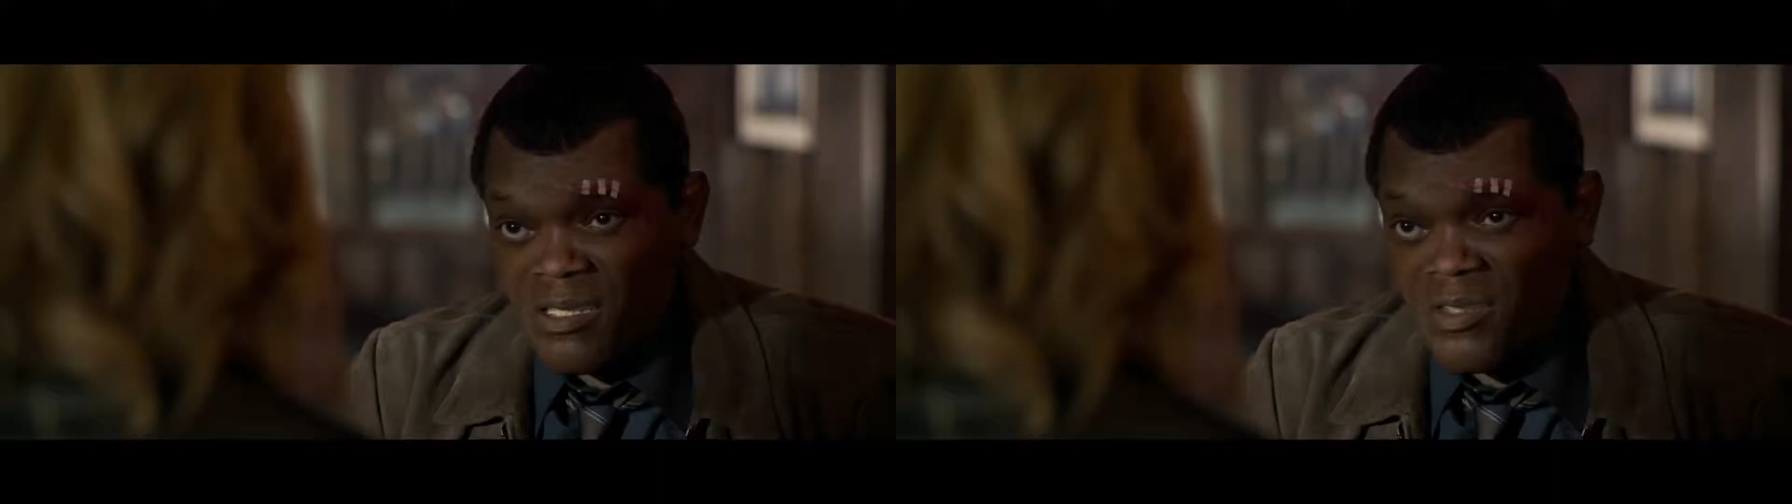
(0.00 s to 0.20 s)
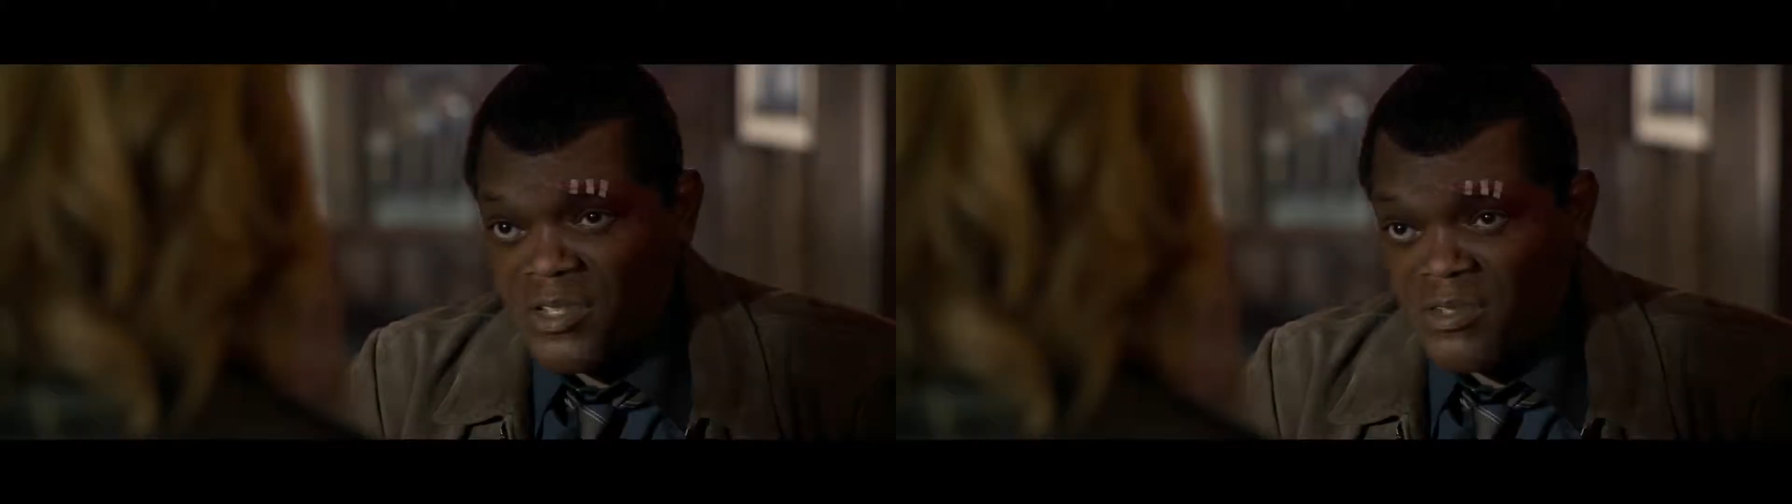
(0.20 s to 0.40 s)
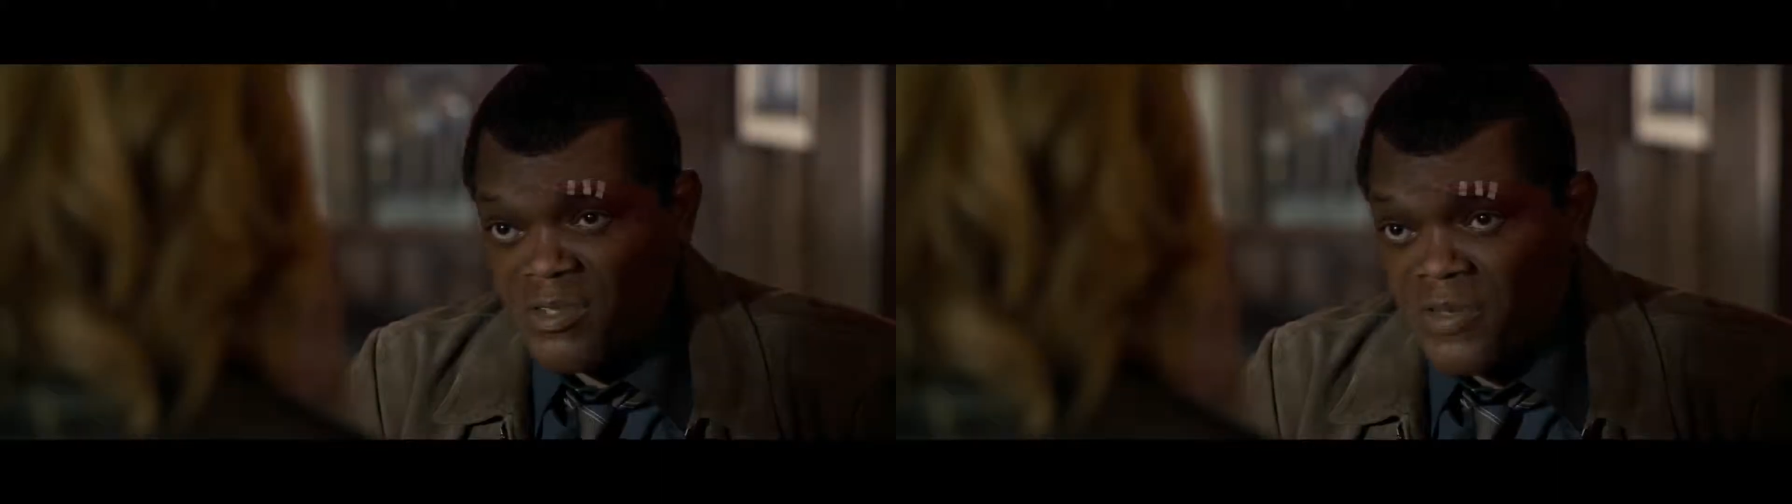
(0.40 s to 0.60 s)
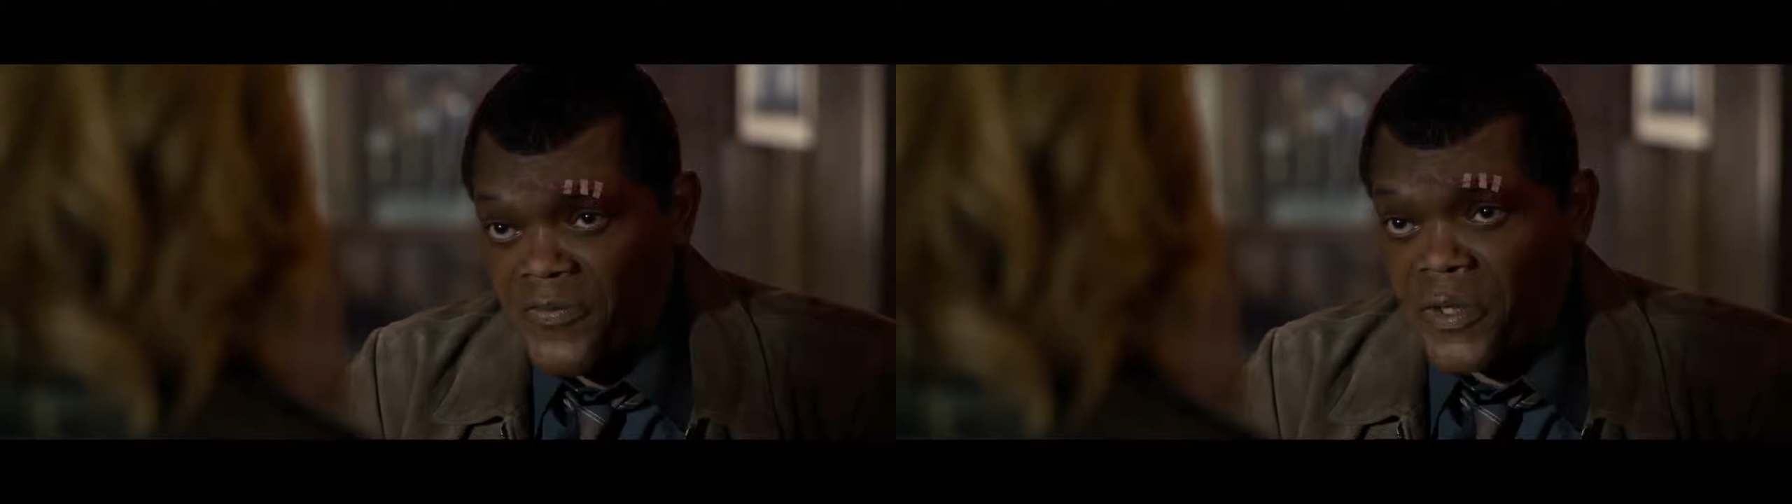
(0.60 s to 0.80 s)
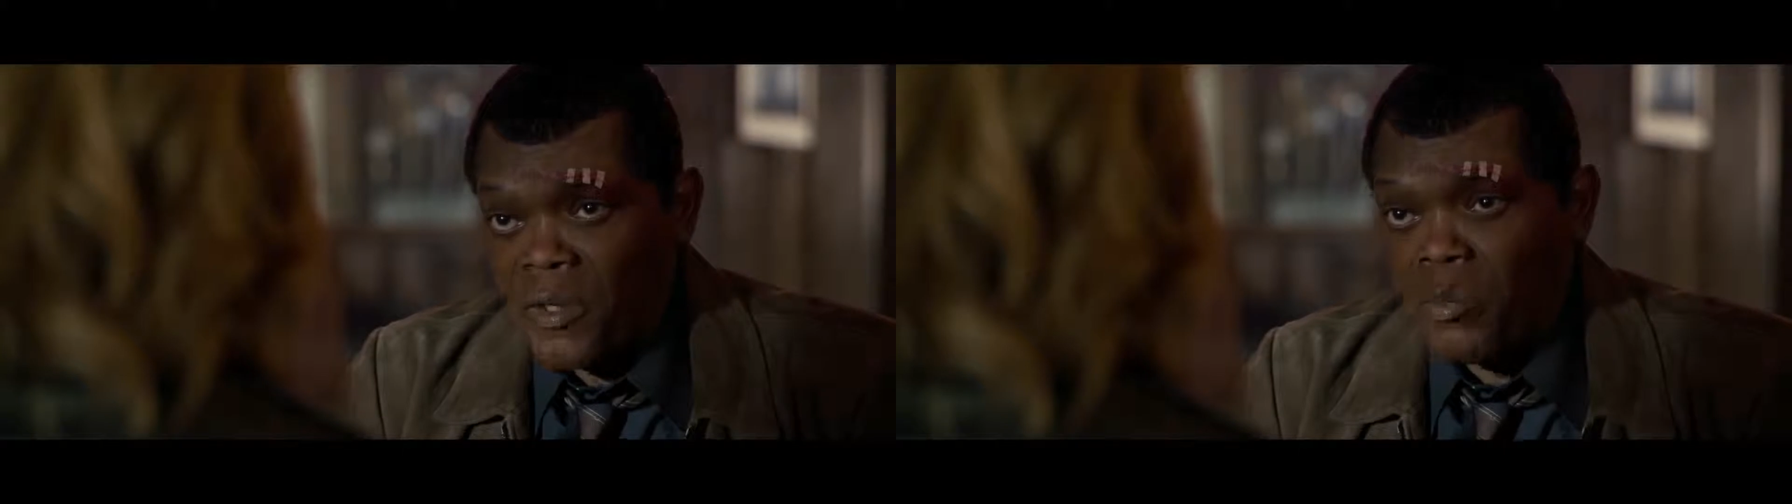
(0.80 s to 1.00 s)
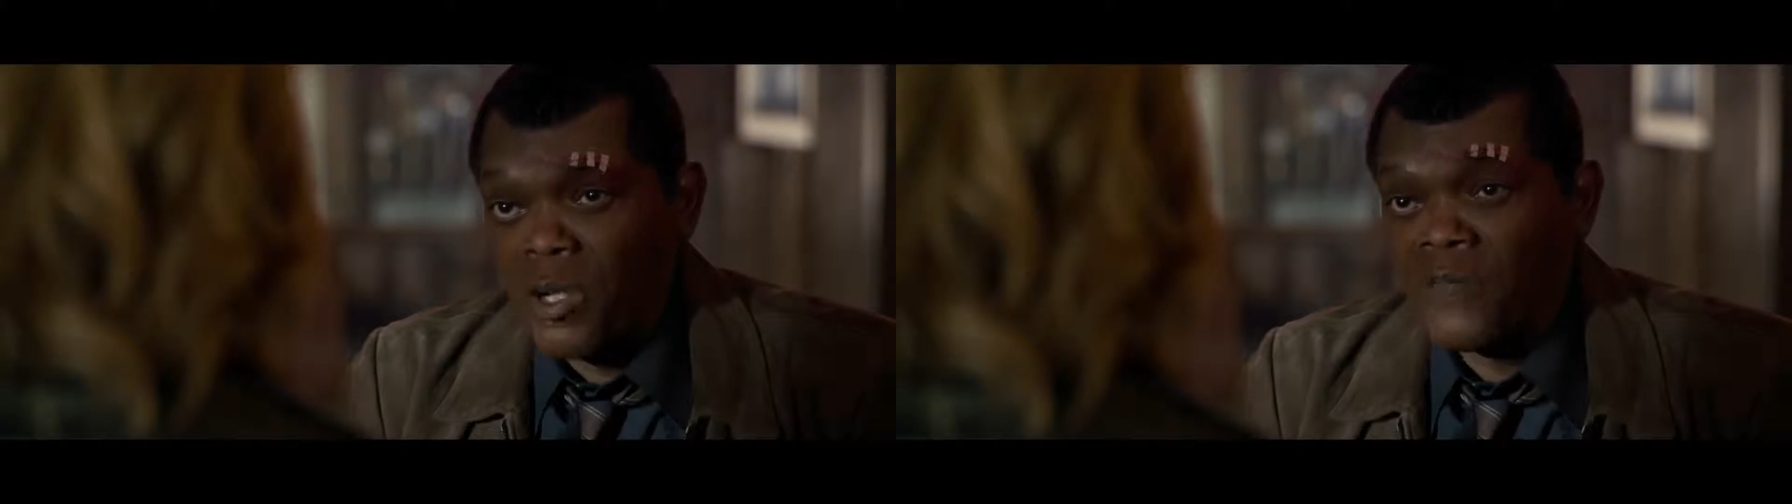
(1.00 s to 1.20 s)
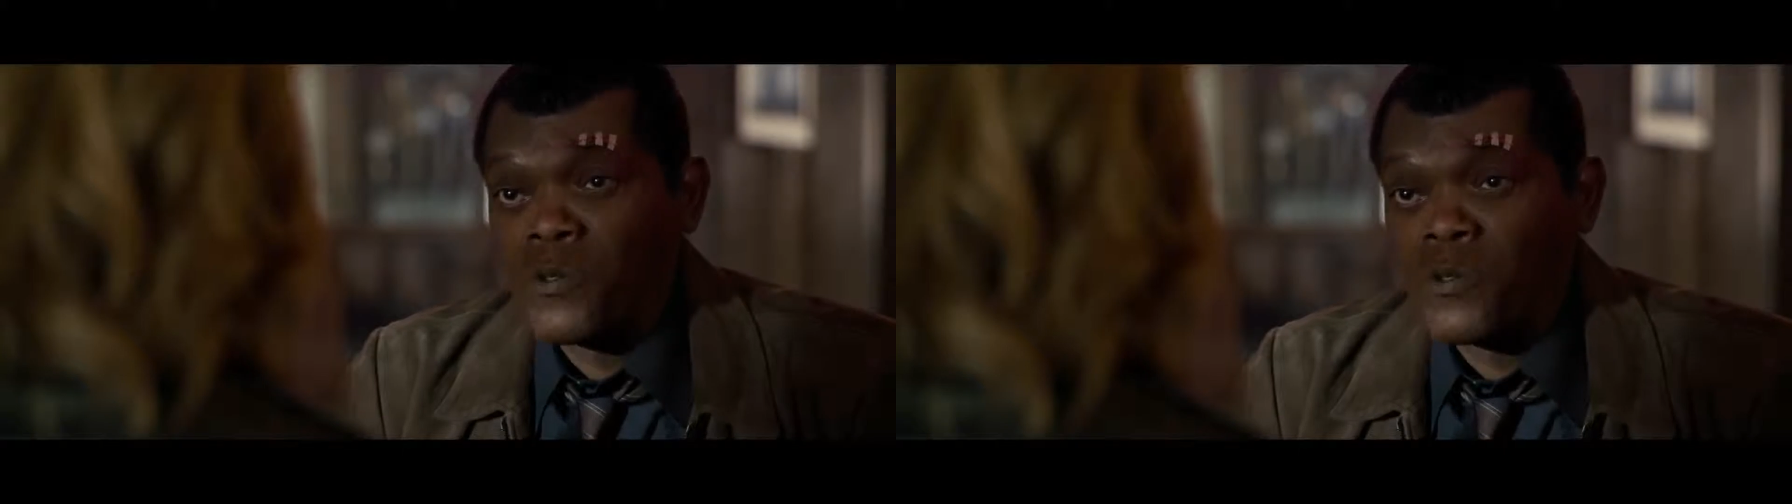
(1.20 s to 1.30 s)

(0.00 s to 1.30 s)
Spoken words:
6 years, trying to figure out where our